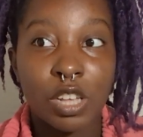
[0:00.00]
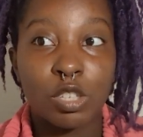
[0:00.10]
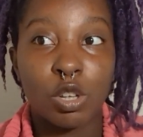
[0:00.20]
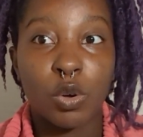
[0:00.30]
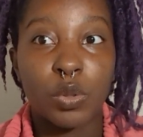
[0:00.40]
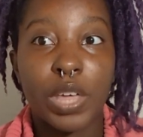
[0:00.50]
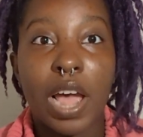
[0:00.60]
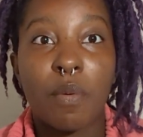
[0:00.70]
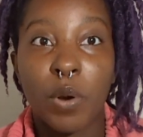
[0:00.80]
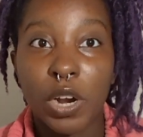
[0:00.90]
So
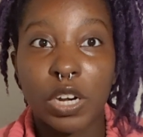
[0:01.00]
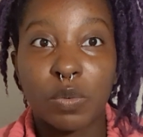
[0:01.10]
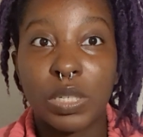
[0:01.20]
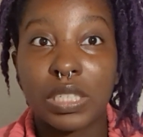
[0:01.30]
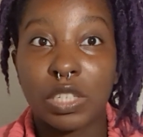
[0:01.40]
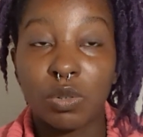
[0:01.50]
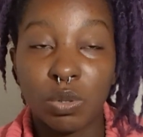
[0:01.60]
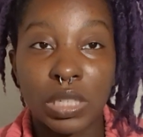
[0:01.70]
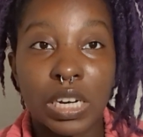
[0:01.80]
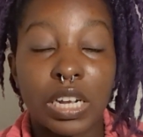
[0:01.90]
that word was
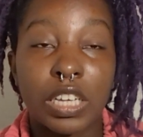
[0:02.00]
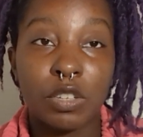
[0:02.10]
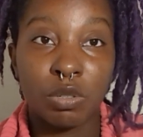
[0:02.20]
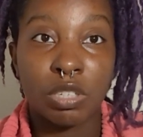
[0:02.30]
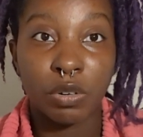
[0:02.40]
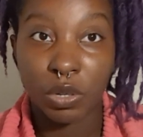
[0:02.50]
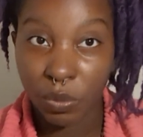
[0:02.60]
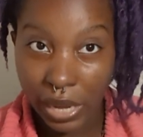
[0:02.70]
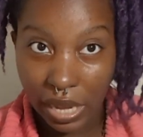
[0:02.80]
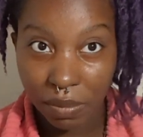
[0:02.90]
used in an accusatory
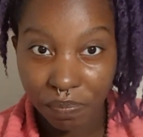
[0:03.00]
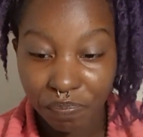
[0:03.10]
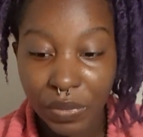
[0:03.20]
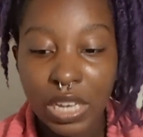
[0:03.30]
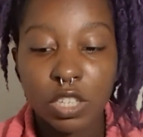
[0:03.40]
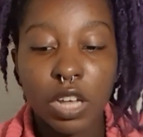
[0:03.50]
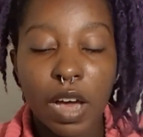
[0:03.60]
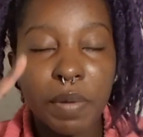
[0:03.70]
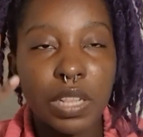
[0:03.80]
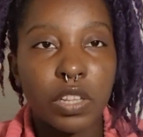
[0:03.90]
way. So
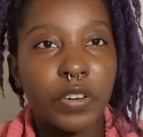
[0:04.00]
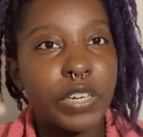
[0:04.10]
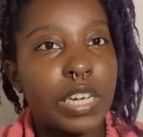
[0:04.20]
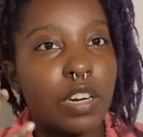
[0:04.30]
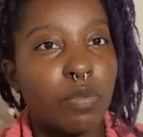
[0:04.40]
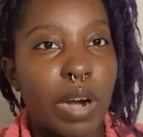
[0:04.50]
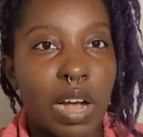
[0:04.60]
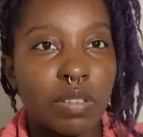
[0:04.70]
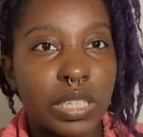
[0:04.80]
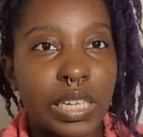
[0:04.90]
I've been learning
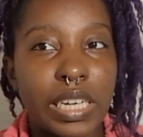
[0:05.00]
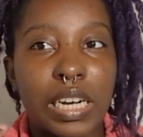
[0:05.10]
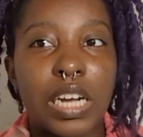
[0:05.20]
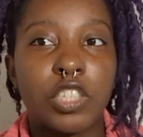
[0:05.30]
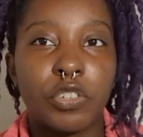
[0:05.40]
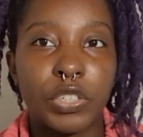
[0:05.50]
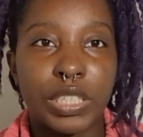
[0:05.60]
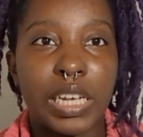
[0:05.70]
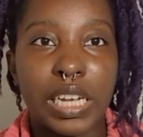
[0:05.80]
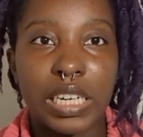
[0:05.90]
around it and
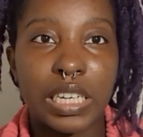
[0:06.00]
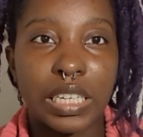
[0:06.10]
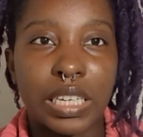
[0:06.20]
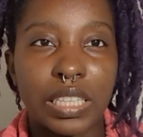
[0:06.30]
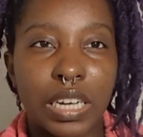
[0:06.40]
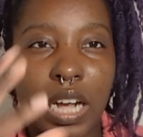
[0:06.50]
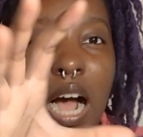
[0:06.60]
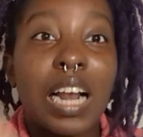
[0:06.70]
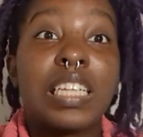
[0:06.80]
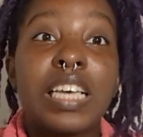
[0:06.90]
understanding the
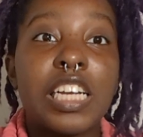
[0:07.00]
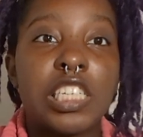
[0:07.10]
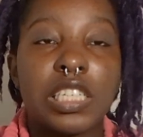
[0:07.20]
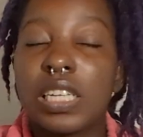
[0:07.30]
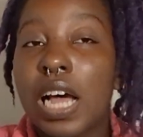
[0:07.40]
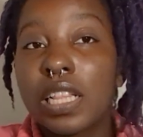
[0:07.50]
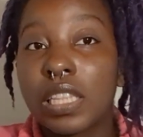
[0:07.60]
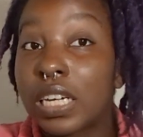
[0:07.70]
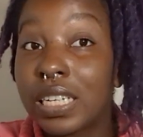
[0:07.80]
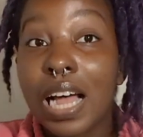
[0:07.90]
connotations, not
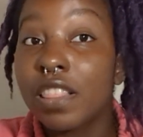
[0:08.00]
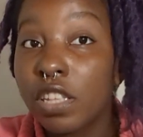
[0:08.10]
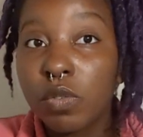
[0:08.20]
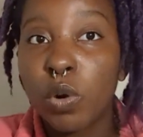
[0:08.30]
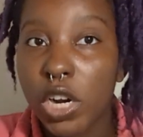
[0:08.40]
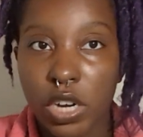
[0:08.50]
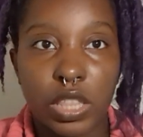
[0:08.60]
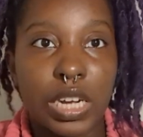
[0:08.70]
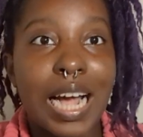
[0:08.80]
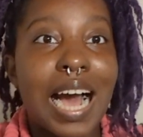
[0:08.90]
the word,
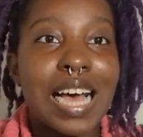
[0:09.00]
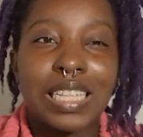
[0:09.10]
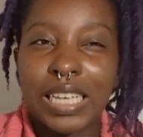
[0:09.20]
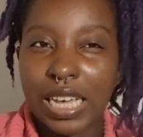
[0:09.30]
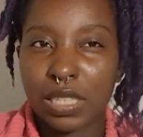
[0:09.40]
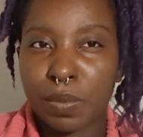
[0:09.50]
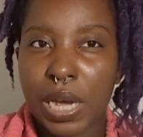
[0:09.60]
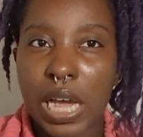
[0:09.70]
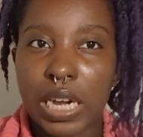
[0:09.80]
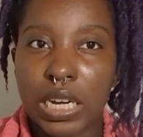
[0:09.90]
the context
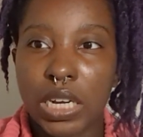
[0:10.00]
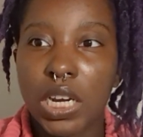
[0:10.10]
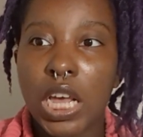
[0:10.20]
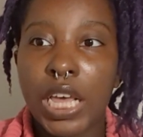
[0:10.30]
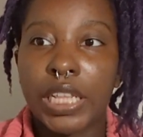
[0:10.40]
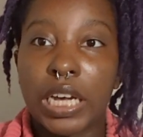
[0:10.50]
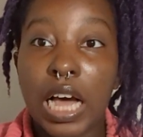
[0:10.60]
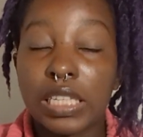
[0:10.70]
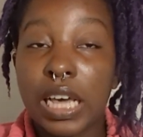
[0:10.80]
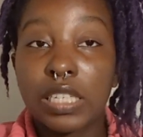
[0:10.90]
behind it. The
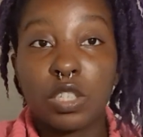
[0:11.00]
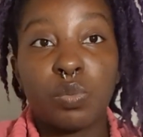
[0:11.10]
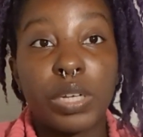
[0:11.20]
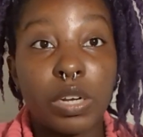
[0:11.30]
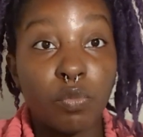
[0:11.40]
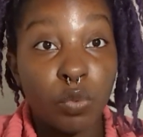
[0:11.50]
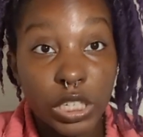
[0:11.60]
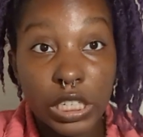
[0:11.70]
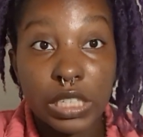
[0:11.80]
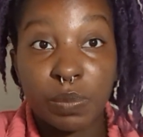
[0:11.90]
context is in
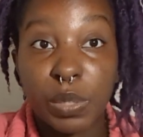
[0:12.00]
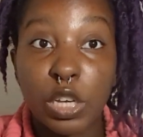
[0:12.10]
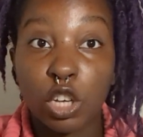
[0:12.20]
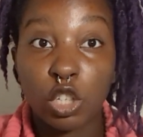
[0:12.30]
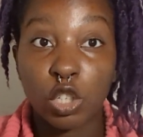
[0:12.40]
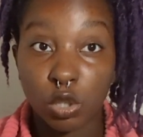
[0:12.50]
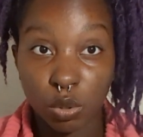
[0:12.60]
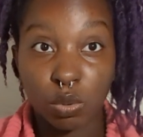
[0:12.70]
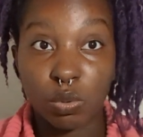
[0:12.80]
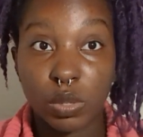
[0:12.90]
which it's being
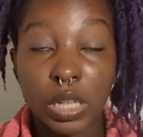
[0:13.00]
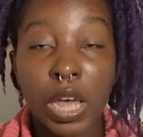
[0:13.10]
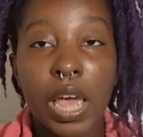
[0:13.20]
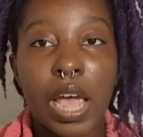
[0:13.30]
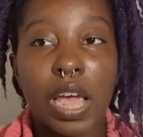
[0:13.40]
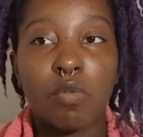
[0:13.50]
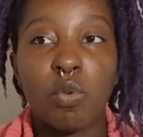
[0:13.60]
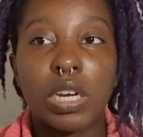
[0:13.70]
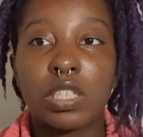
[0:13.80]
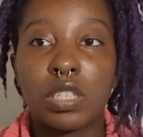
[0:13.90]
used and
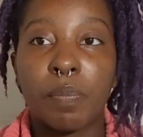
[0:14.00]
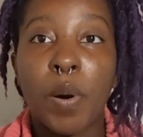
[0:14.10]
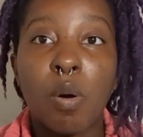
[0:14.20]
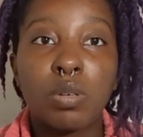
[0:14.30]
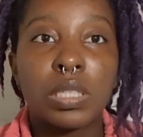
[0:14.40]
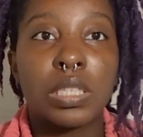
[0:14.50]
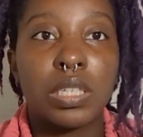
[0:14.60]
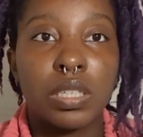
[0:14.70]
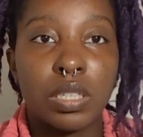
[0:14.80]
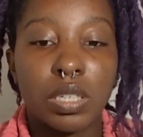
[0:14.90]
what it's supposed to